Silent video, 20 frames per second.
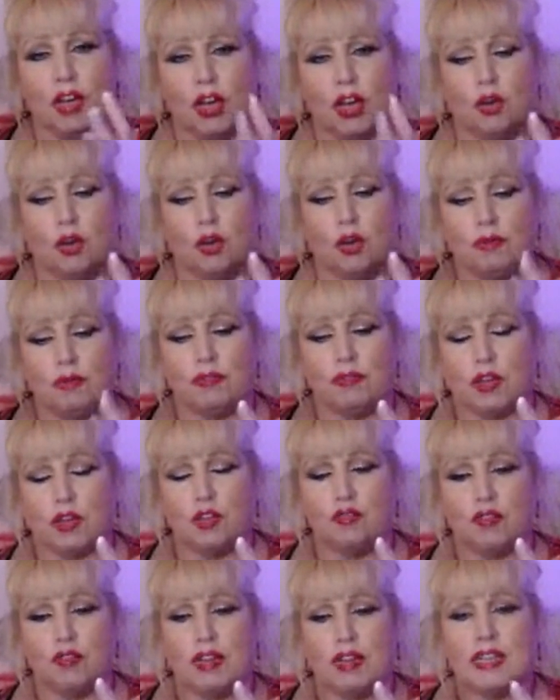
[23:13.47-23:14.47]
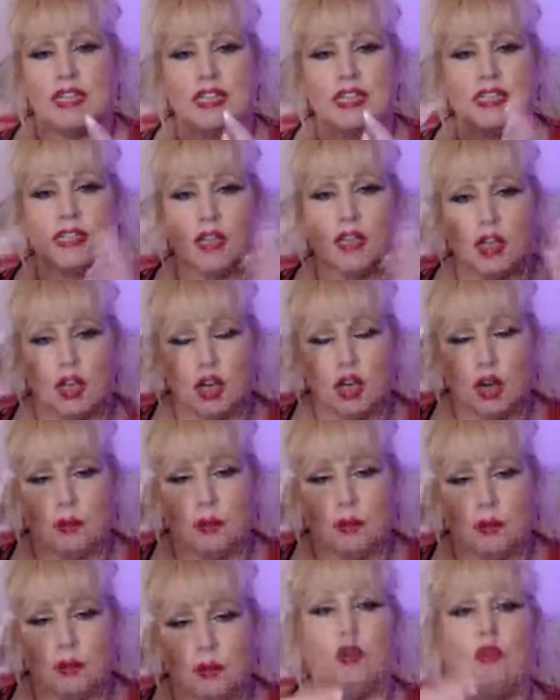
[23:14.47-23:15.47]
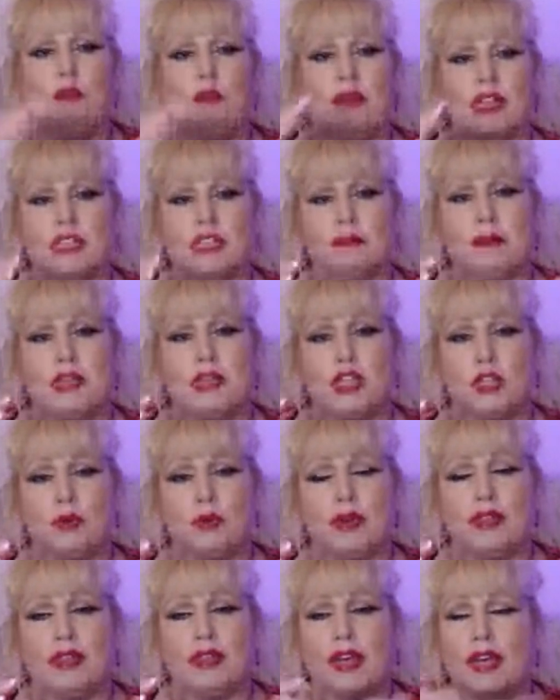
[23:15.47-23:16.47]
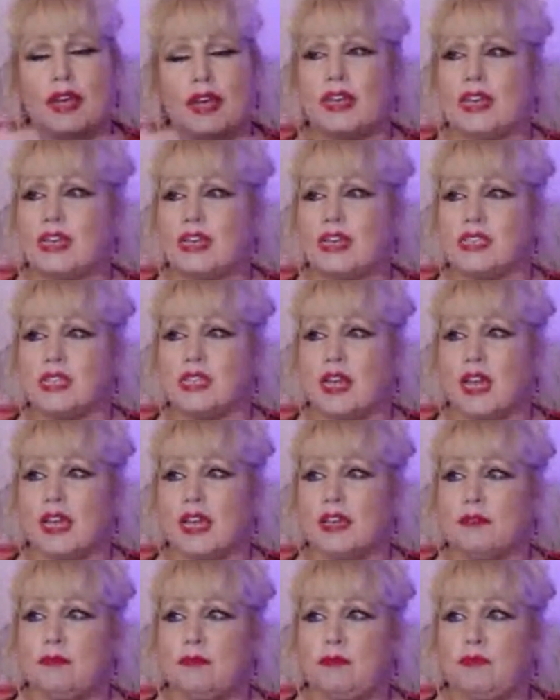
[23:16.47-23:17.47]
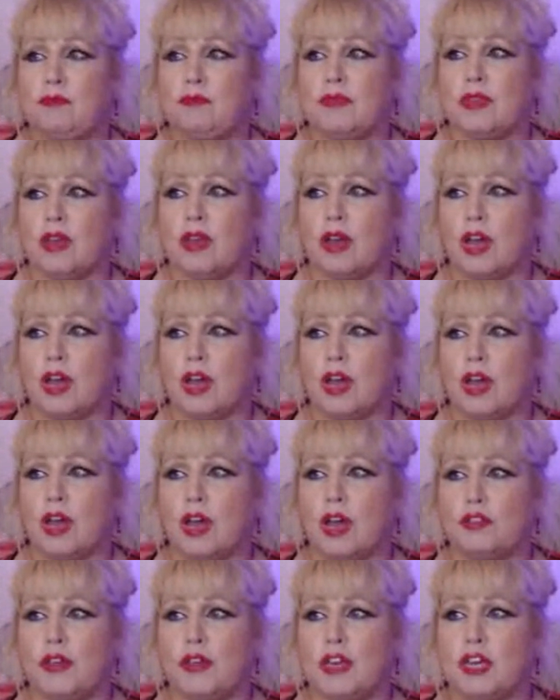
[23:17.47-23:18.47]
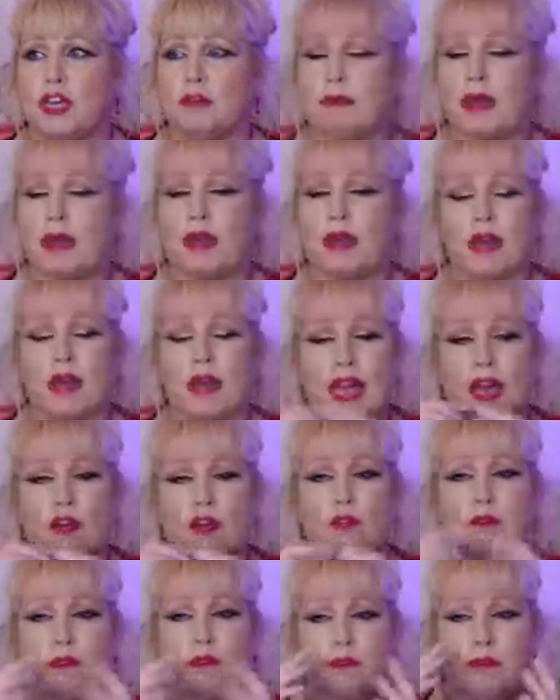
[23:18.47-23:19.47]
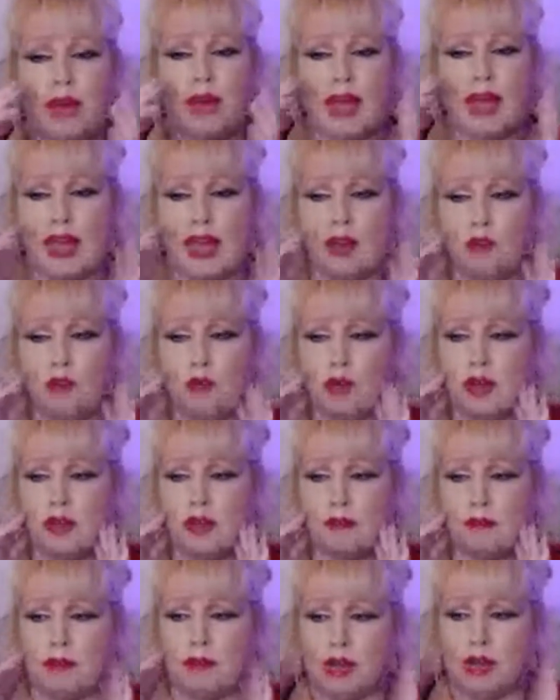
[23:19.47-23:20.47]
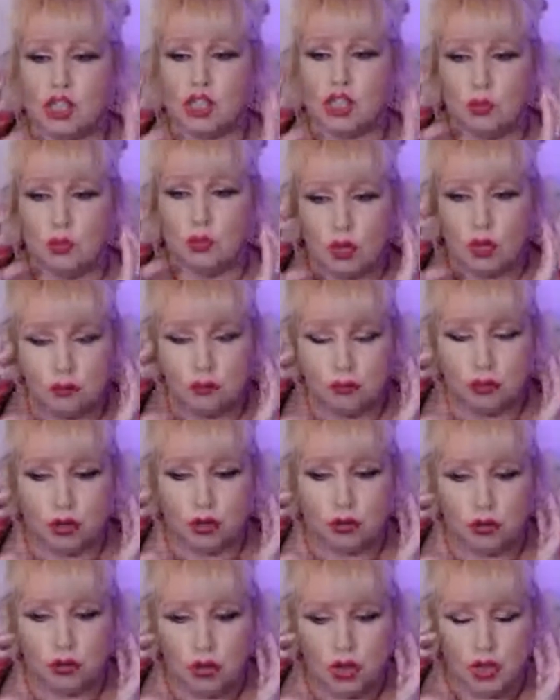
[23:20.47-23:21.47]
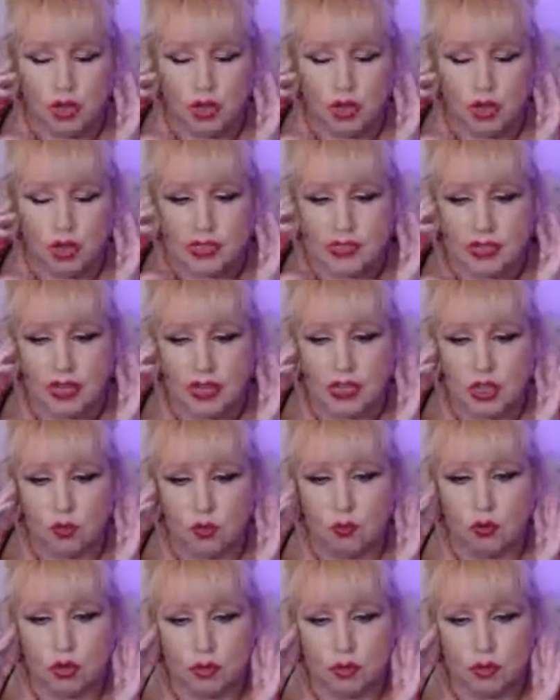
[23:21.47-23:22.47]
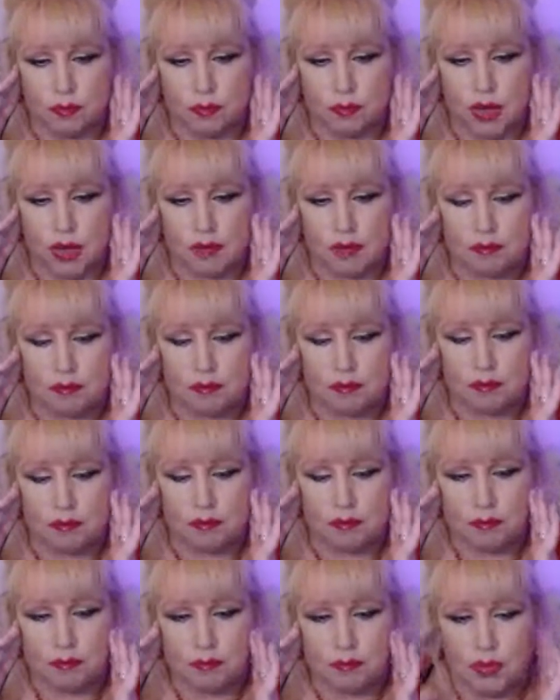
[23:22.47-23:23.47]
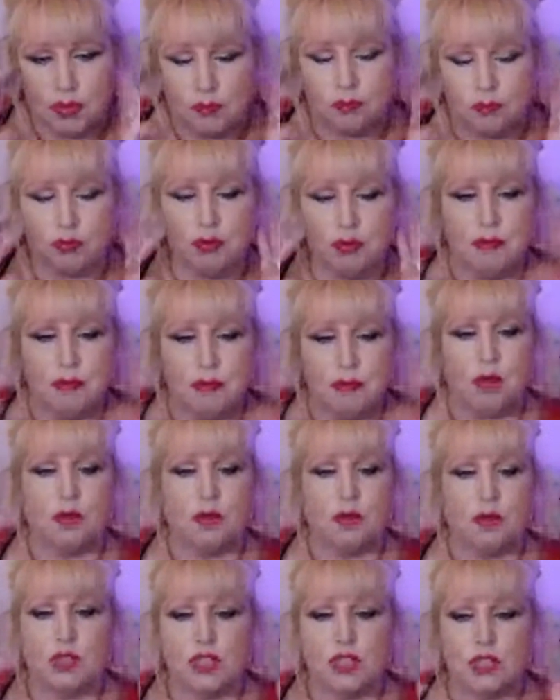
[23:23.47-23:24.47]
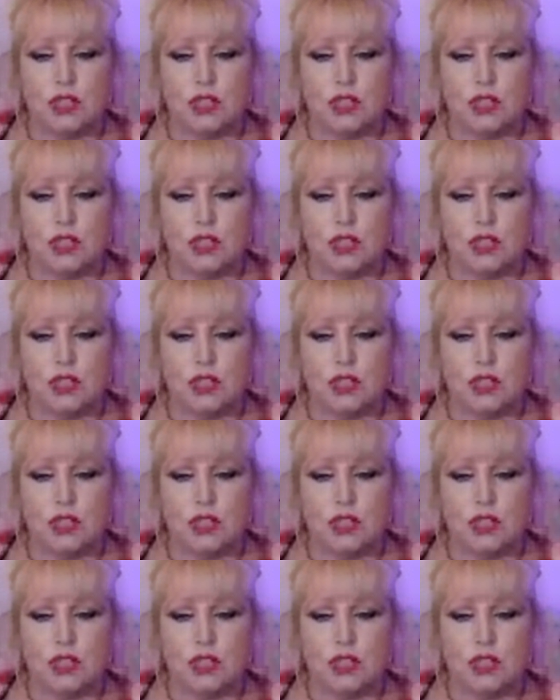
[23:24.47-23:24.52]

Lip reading: with those readings. And we all must be doing that. It's like, think about how much you want to it's like you want to promote